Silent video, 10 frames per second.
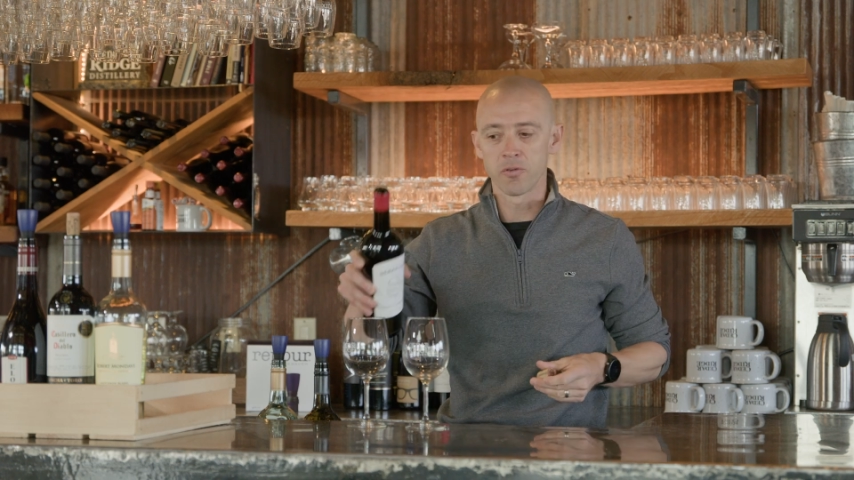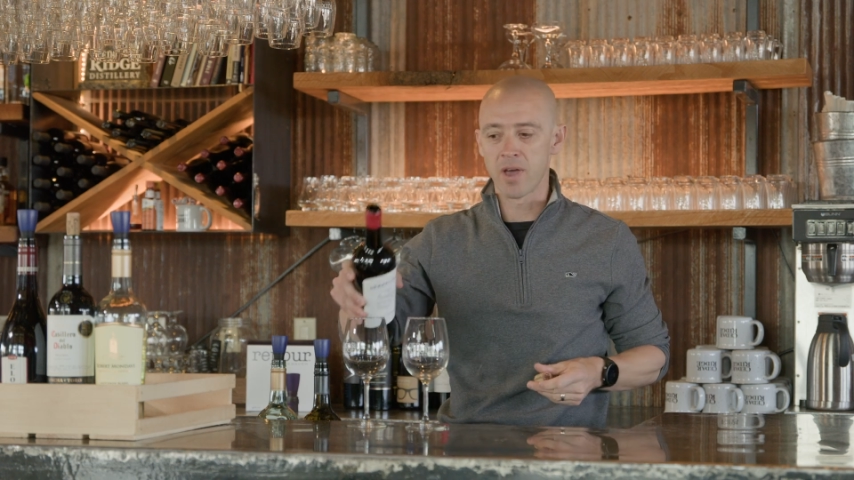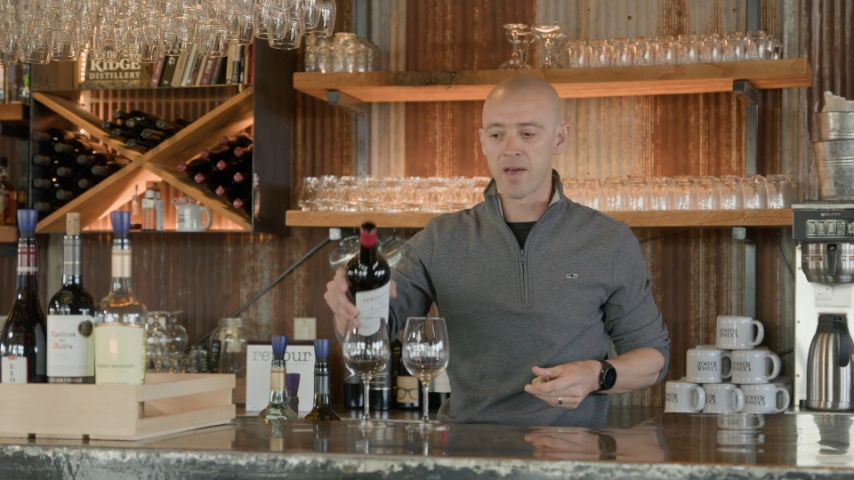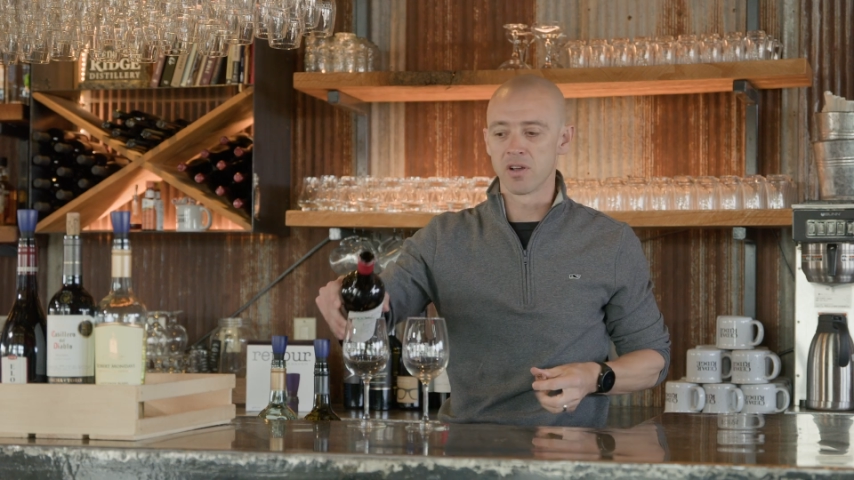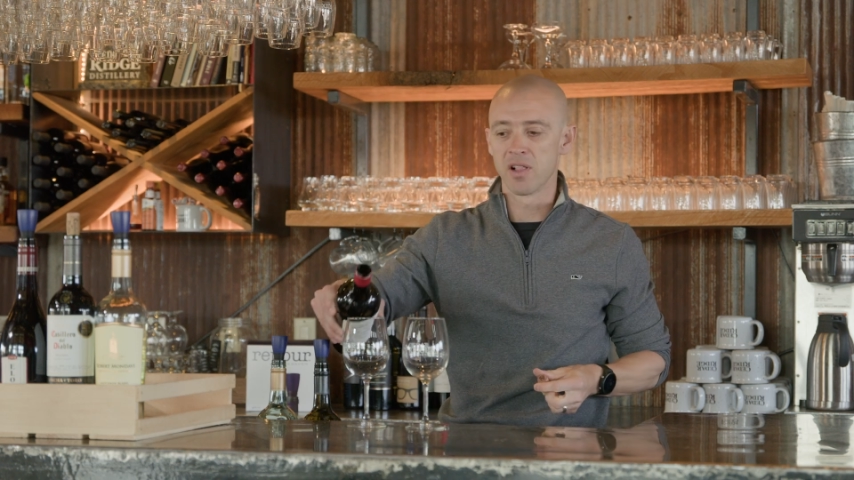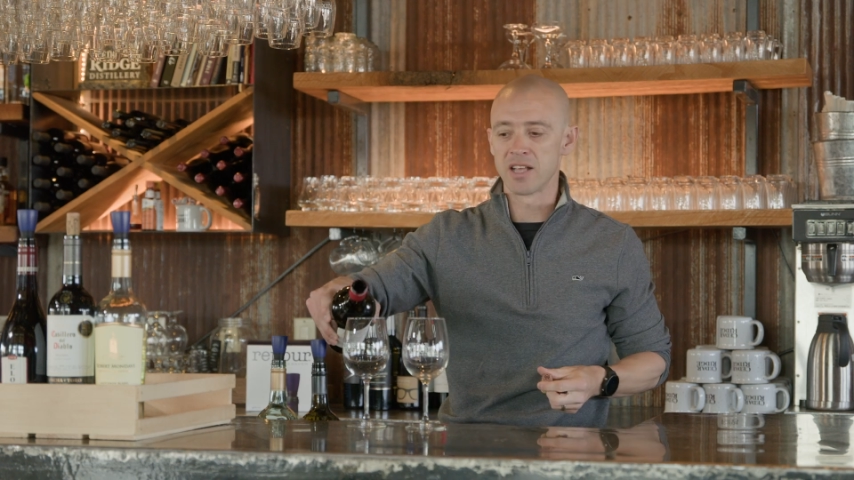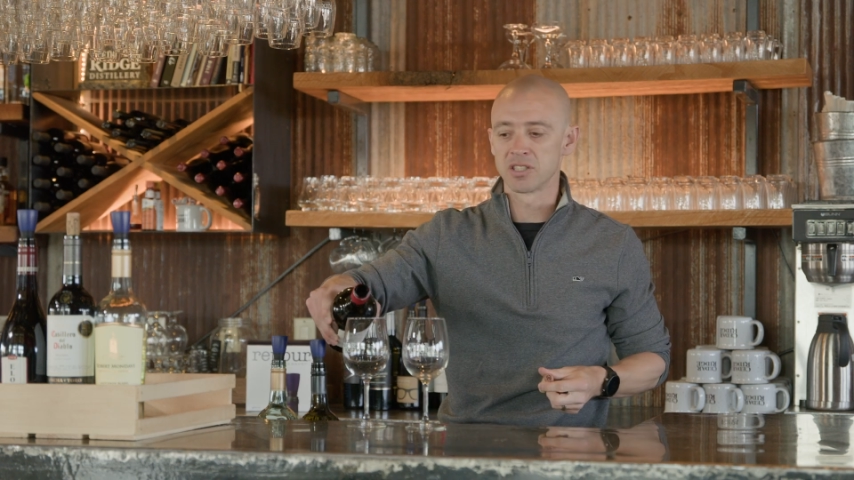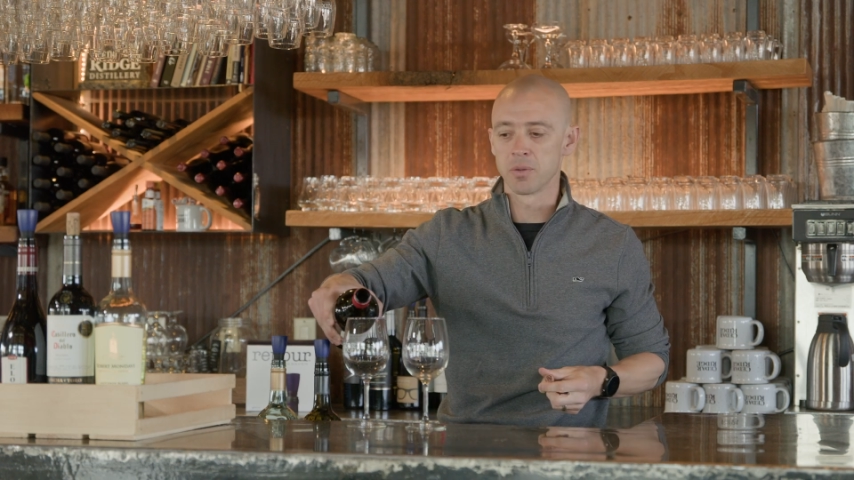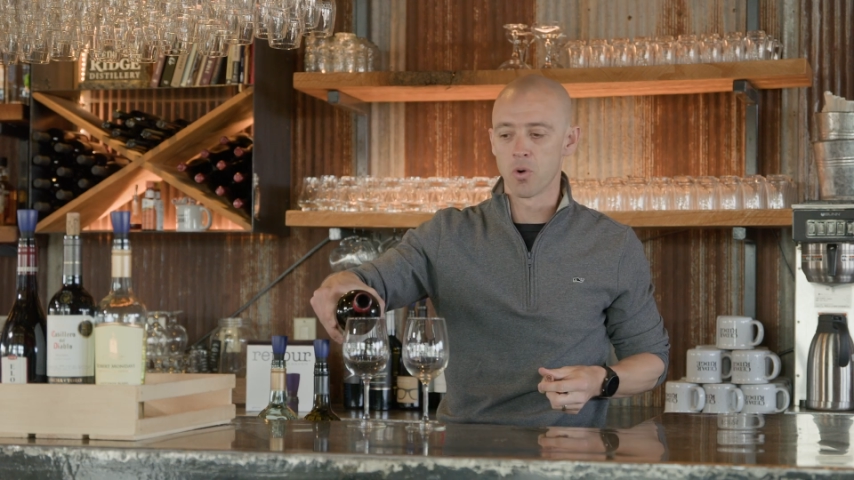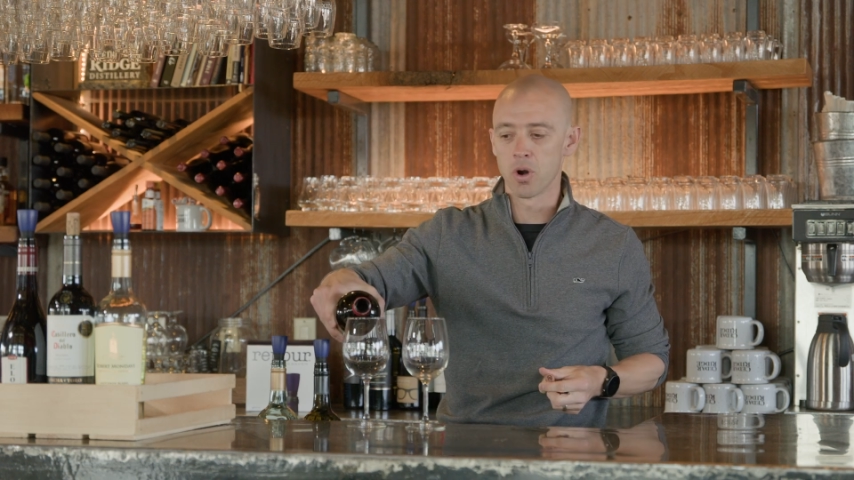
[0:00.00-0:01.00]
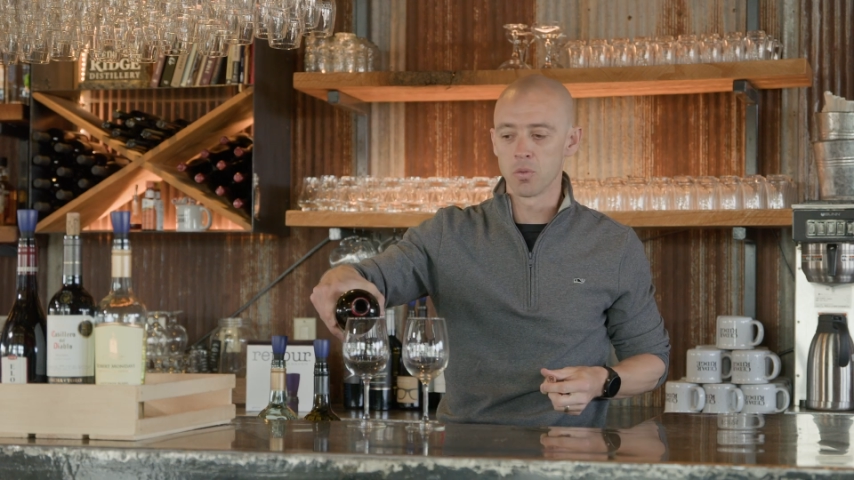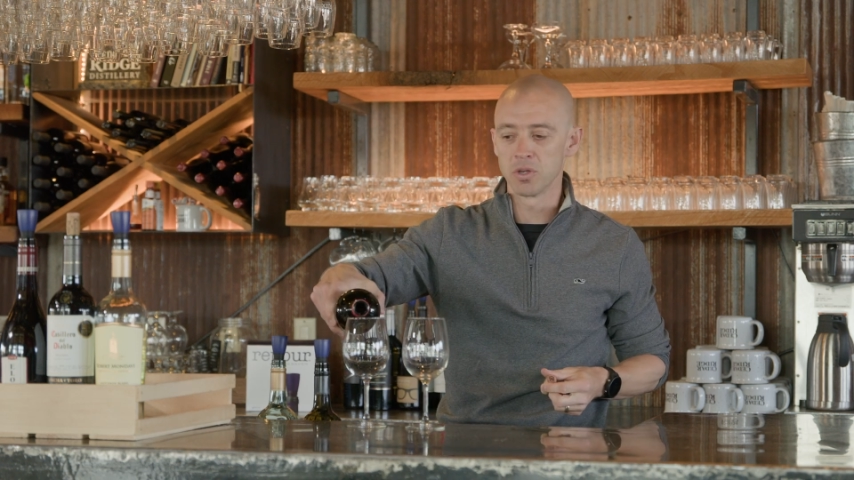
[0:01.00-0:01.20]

If we have a glass to pour,